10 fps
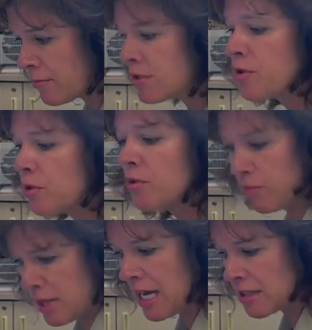the school
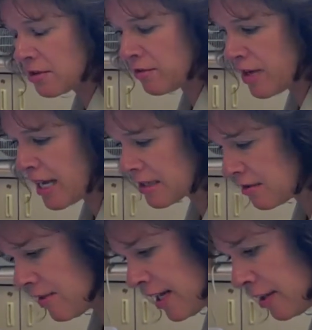has to
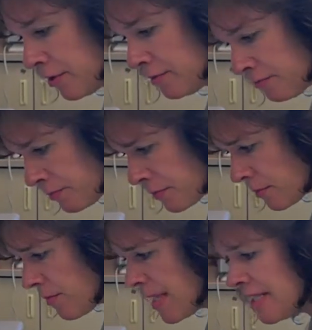follow.
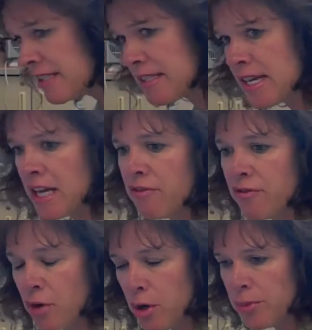It's designed
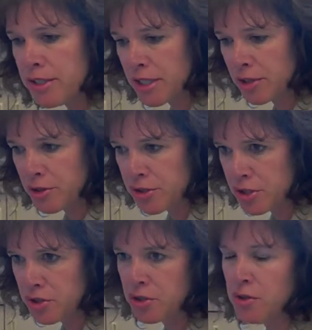for a particular
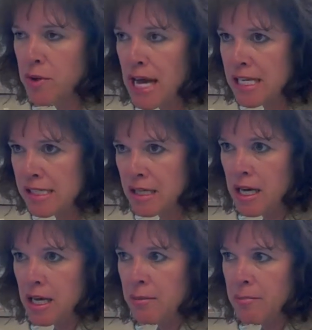student who has
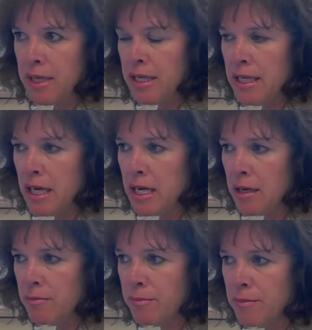been
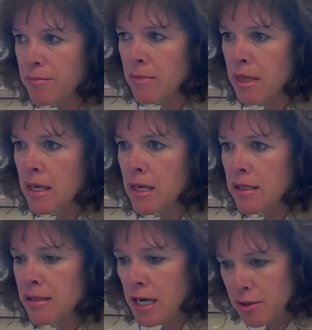
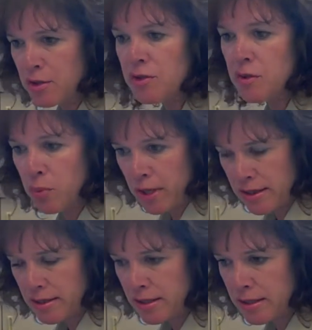diagnosed
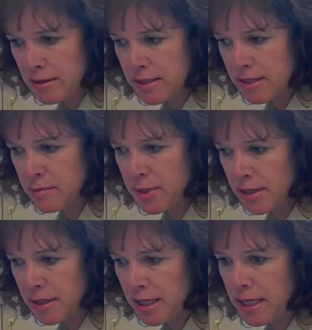with a
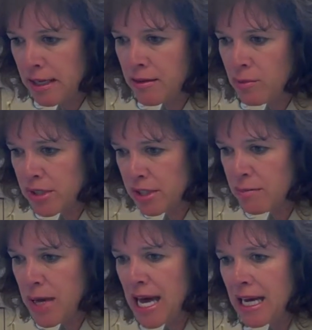disability which
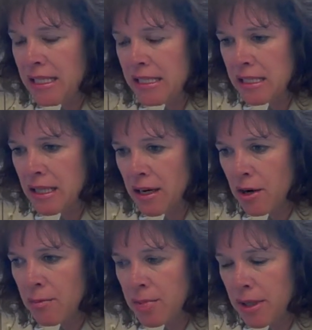impacts their
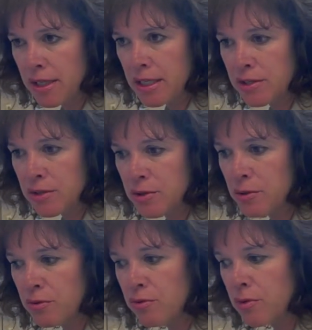ability
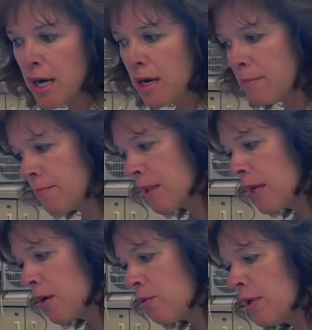to
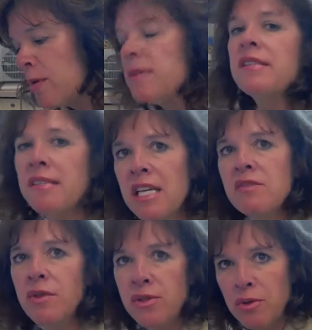really be
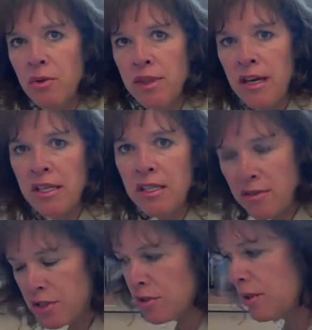successful in school with that
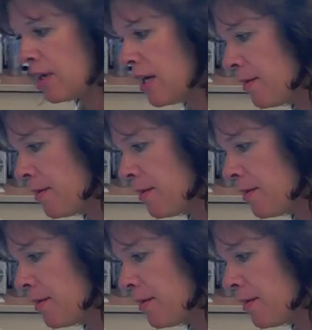individual